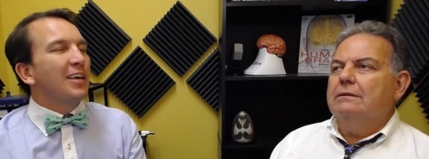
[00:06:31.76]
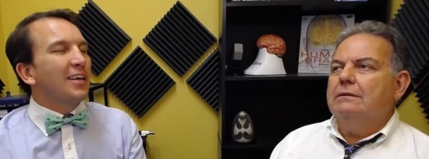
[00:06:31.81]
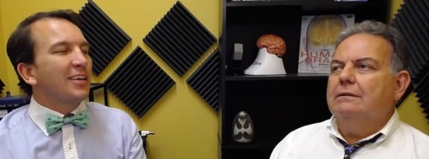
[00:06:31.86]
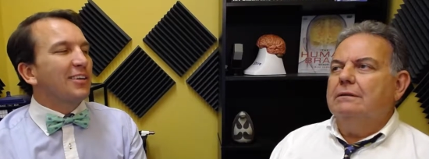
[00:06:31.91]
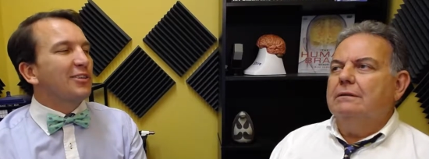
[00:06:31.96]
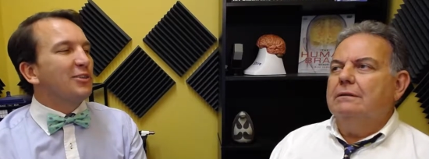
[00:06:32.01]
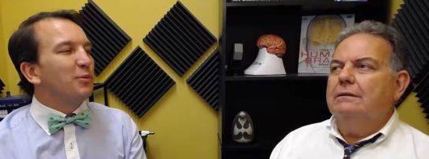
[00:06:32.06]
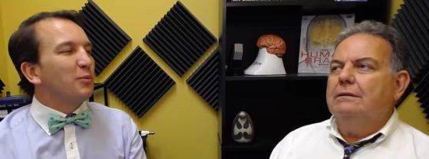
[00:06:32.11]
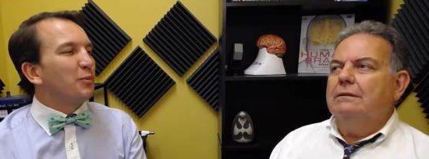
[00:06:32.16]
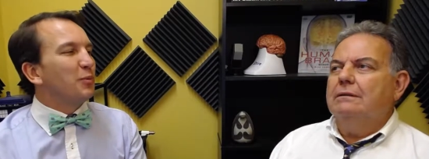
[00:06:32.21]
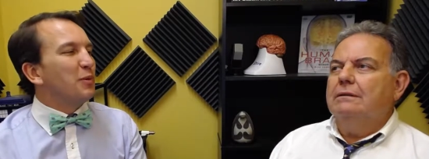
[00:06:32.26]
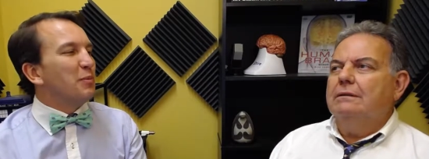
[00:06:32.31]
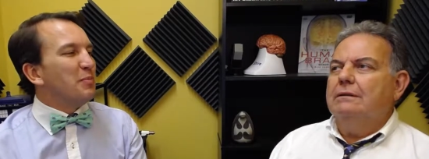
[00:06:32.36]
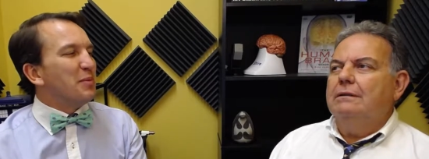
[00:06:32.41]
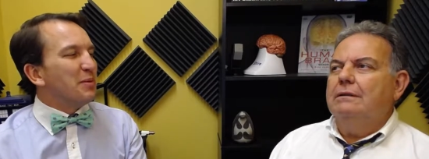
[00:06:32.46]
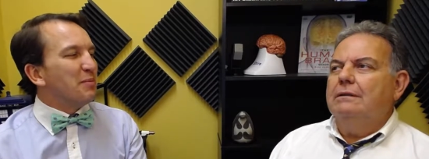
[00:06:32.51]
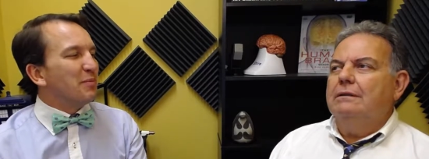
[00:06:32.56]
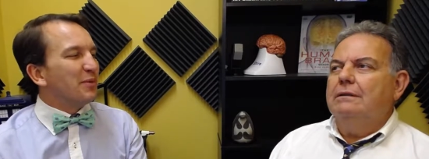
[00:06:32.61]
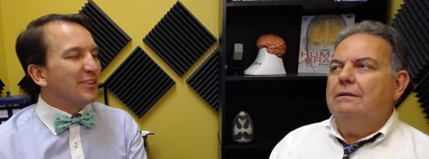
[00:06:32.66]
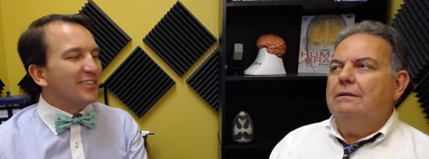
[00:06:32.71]
Speaker 1: You
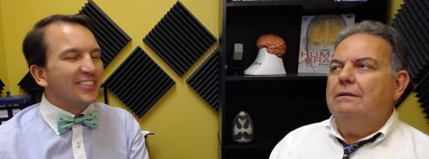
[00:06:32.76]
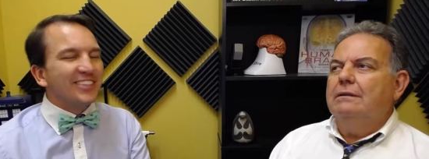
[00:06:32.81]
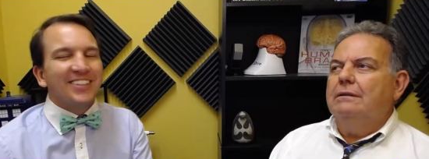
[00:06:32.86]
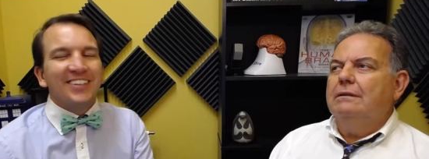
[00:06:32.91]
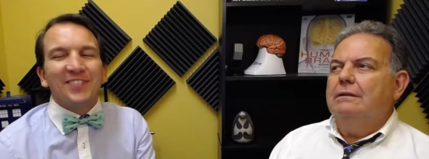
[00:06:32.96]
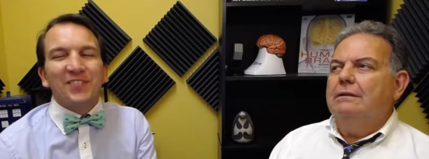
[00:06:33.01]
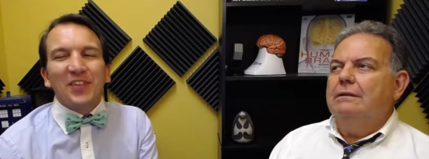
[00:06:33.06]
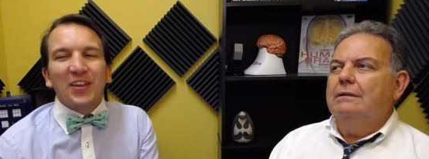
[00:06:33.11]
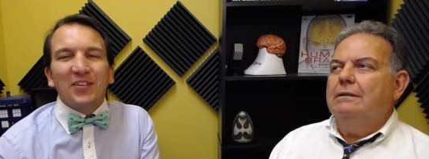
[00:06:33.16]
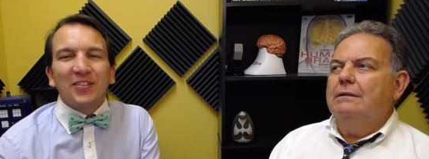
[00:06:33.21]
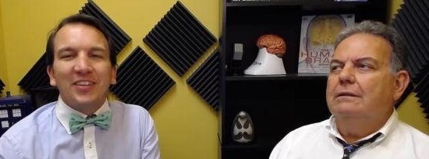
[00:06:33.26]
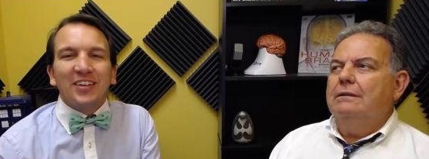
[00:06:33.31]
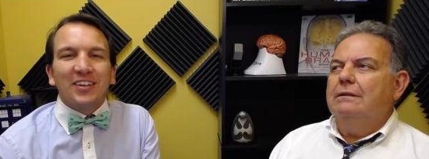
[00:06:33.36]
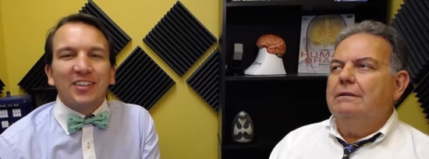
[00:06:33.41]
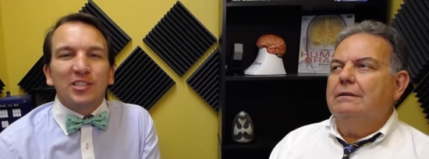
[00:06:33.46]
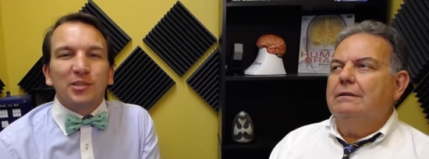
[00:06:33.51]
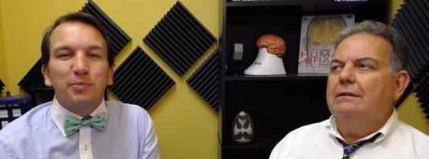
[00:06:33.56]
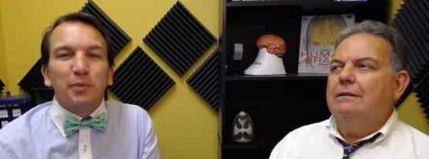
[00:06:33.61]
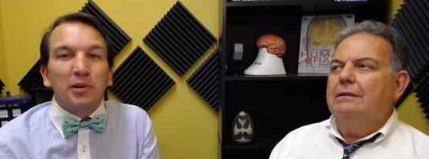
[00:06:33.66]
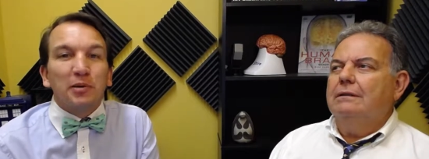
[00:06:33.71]
remembered the
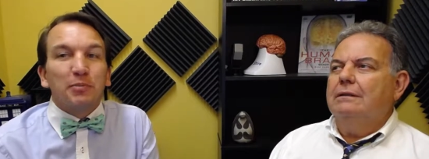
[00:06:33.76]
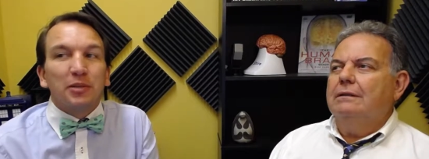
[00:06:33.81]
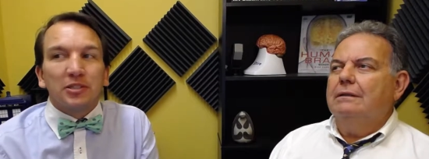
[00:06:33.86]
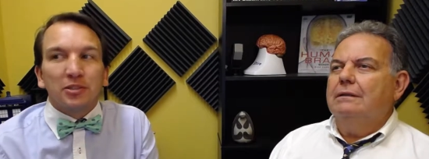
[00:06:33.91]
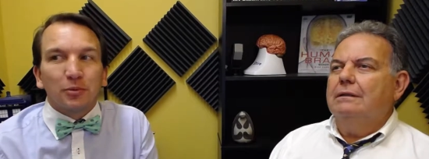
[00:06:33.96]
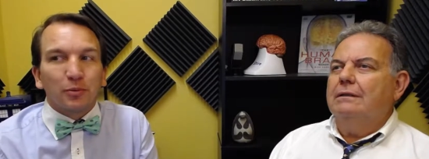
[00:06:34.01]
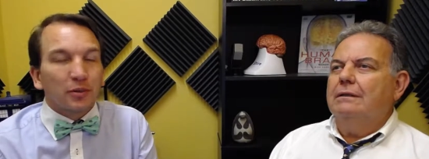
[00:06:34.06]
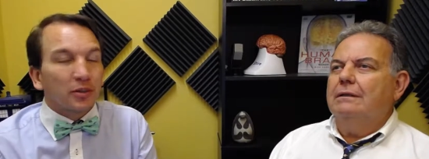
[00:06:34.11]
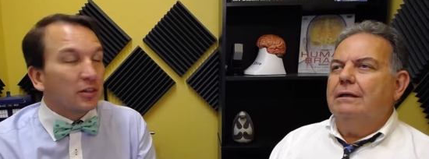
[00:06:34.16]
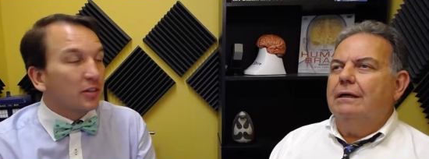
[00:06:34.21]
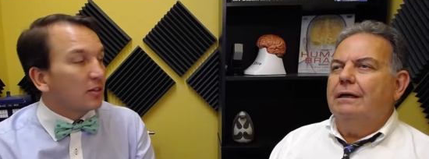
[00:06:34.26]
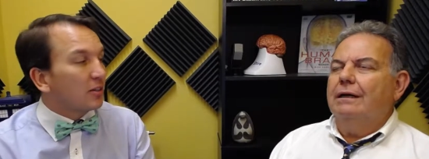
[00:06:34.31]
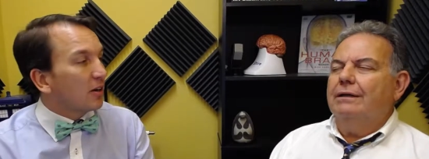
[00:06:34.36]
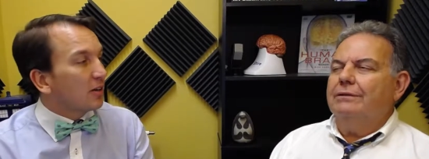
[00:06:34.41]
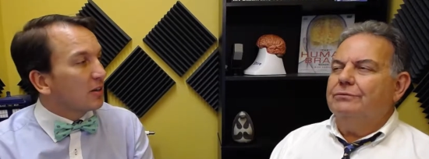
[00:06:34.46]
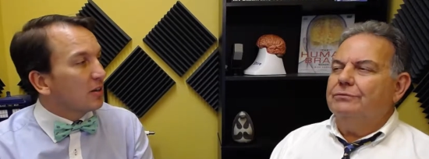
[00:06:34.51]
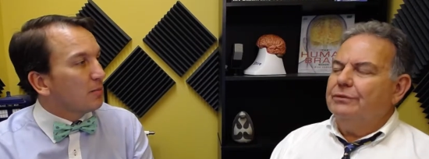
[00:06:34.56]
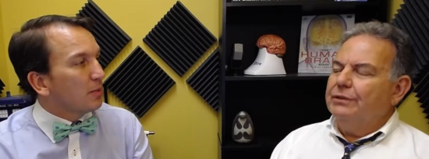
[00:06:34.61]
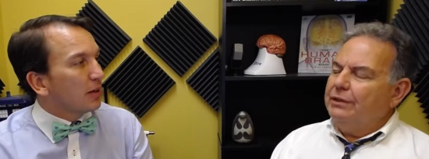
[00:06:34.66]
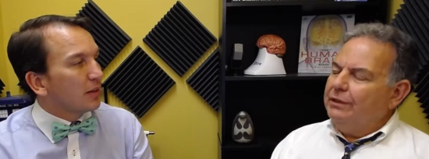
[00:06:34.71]
experimenter. We're going to talk
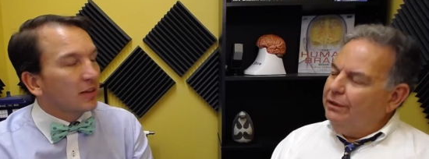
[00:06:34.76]
about